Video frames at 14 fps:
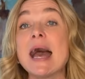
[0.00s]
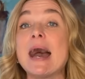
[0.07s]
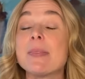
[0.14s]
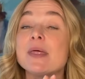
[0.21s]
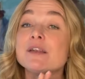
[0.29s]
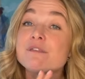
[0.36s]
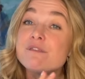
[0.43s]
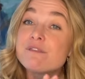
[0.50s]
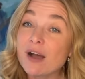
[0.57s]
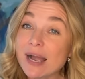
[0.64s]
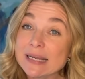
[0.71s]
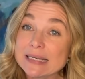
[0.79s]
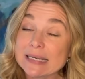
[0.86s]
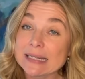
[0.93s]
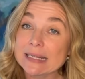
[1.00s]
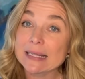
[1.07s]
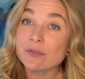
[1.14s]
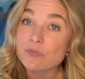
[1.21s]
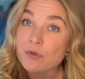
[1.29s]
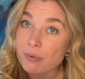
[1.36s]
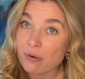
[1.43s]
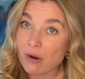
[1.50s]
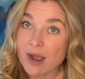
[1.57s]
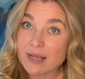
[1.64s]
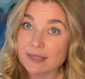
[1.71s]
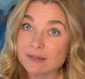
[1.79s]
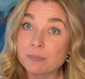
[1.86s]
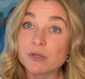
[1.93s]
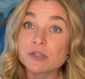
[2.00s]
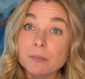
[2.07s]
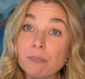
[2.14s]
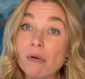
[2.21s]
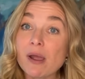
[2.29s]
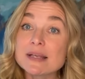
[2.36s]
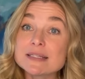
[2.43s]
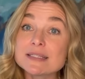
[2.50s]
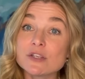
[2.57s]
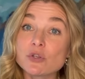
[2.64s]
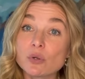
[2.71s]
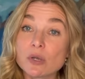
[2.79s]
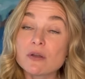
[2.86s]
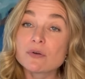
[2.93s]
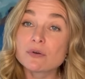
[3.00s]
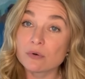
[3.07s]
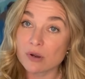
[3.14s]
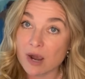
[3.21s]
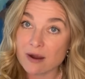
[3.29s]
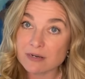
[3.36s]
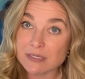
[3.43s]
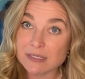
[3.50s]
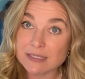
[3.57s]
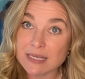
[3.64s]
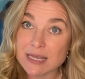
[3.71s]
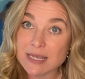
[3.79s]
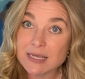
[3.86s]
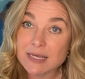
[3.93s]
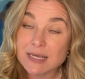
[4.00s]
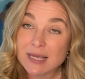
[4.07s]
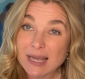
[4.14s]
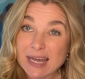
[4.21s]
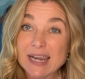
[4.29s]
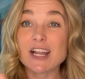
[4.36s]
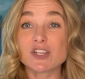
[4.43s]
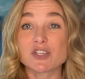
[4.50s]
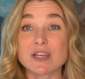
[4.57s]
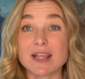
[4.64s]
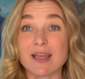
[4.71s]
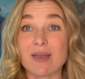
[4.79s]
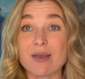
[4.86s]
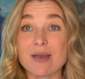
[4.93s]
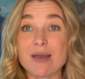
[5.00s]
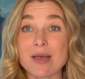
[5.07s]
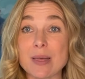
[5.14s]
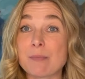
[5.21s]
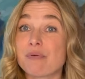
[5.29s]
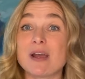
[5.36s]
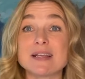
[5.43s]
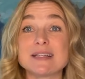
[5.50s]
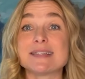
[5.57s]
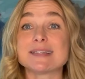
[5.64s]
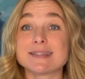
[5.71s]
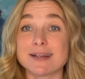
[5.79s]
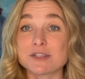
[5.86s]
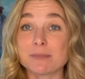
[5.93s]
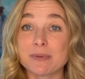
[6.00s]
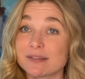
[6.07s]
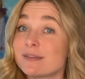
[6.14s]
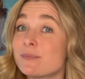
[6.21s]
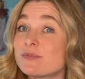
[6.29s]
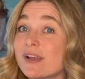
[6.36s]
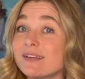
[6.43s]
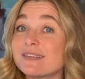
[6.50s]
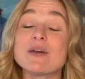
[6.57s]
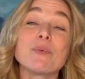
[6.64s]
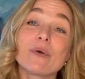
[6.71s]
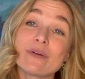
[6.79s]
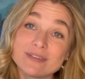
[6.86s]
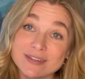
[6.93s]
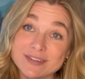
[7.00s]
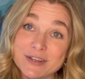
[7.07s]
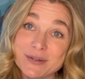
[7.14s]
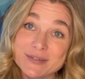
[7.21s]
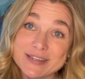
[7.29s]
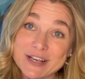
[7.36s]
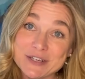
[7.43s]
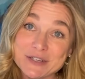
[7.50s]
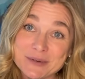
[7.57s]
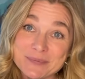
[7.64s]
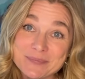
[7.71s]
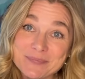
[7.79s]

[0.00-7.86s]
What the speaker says: And then finally, the price. Put the price in your local currency. And actually, price is such a big subject, it warrants its own section.